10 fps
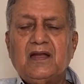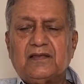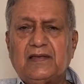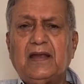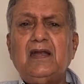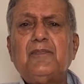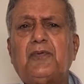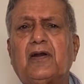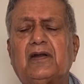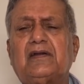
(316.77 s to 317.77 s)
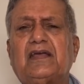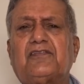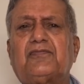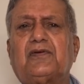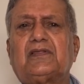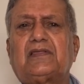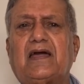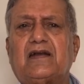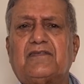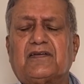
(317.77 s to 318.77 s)
Second important test for the
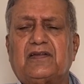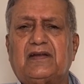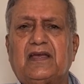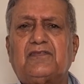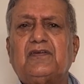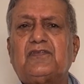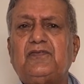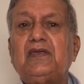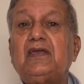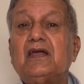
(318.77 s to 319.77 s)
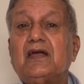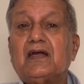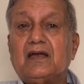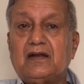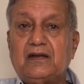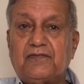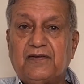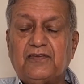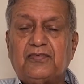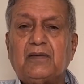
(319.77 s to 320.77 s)
thyroid function test, which we
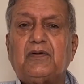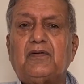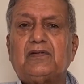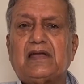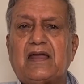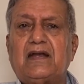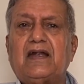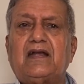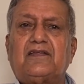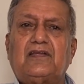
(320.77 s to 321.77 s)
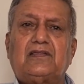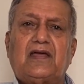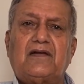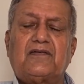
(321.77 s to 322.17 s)
differentiate between thyroiditis and thyroid